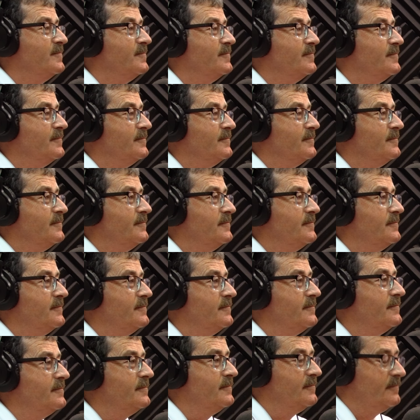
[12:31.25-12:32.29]

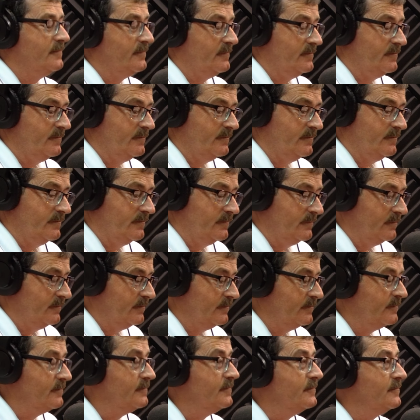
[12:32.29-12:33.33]

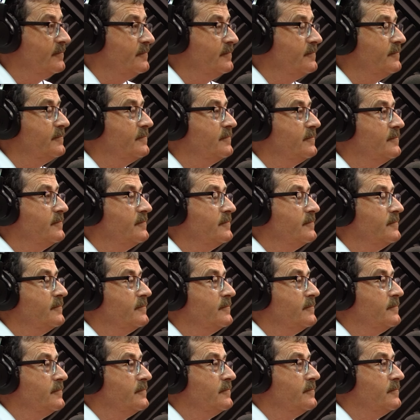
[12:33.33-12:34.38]

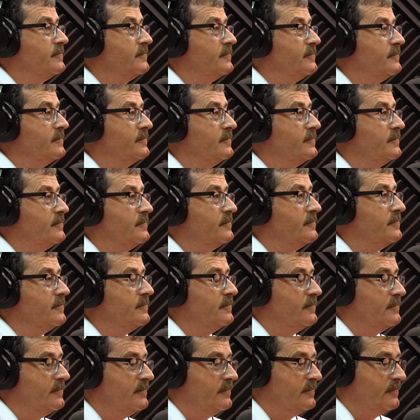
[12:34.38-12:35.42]

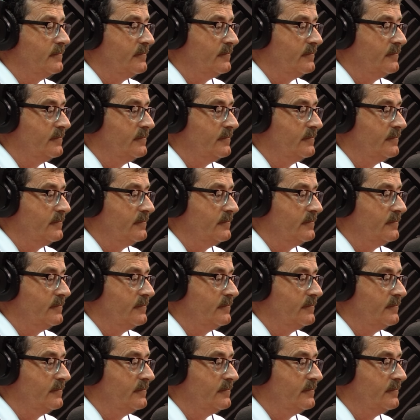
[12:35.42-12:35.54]
(silent)